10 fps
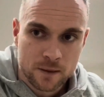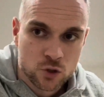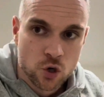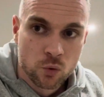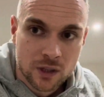
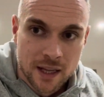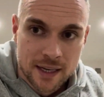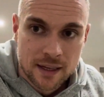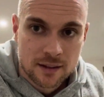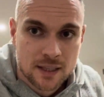don't let
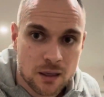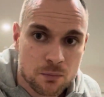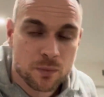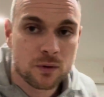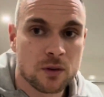it
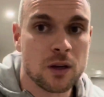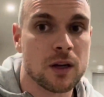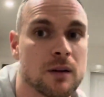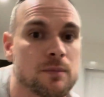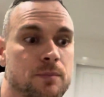keep
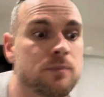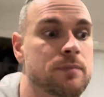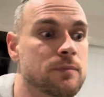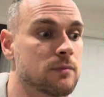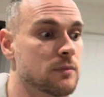
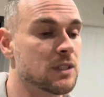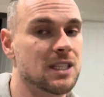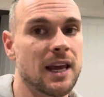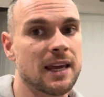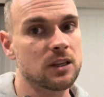
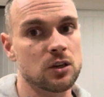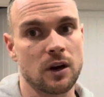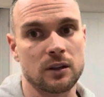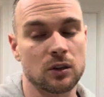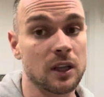taking
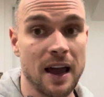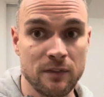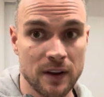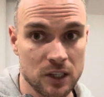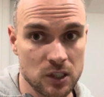your
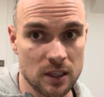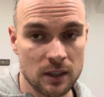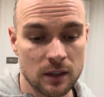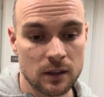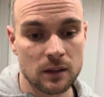life energy.
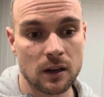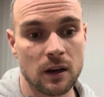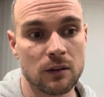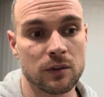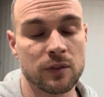
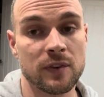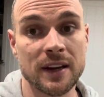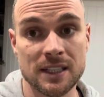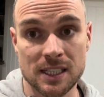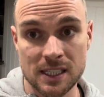
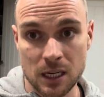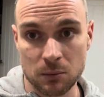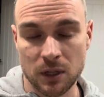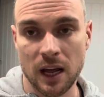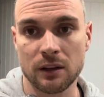Find a
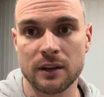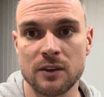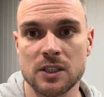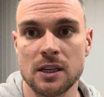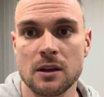sustainable calorie
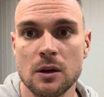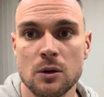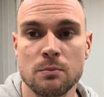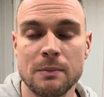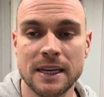deficit,
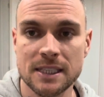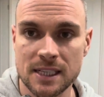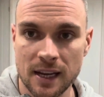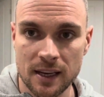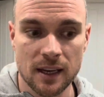
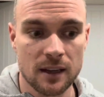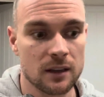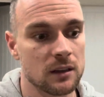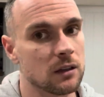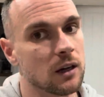maintain
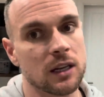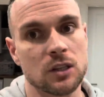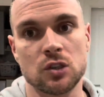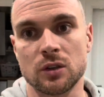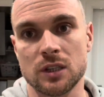it, and
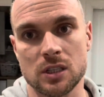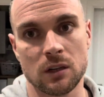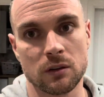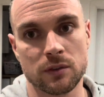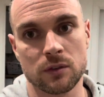enjoy
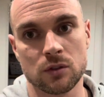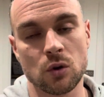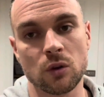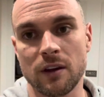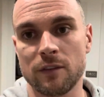yourself.
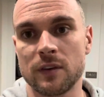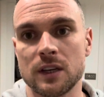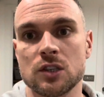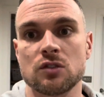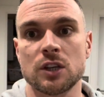Don't let
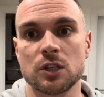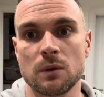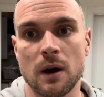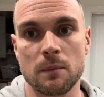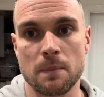fitness stress you
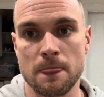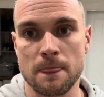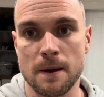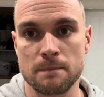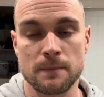out.
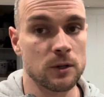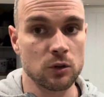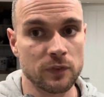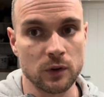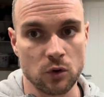Yep, and
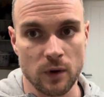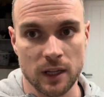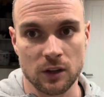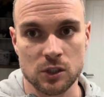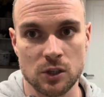you'll feel
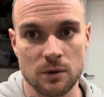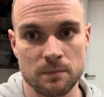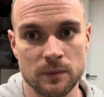great long term.